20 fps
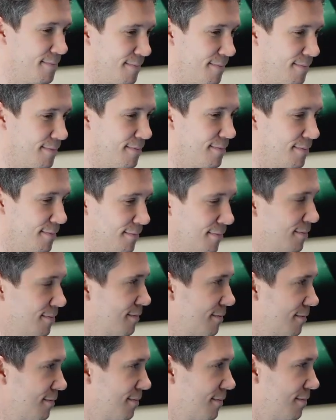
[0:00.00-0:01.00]

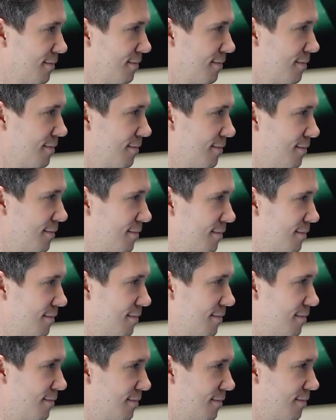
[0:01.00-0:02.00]

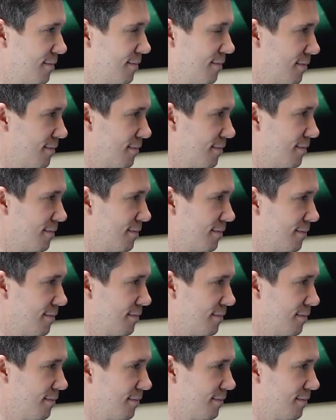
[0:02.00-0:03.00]

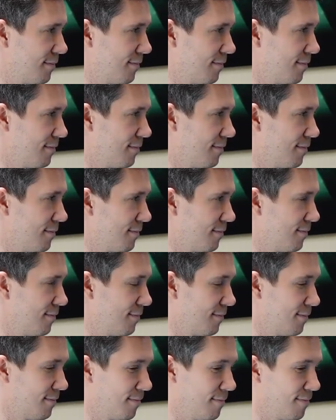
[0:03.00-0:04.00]
This person isn't speaking.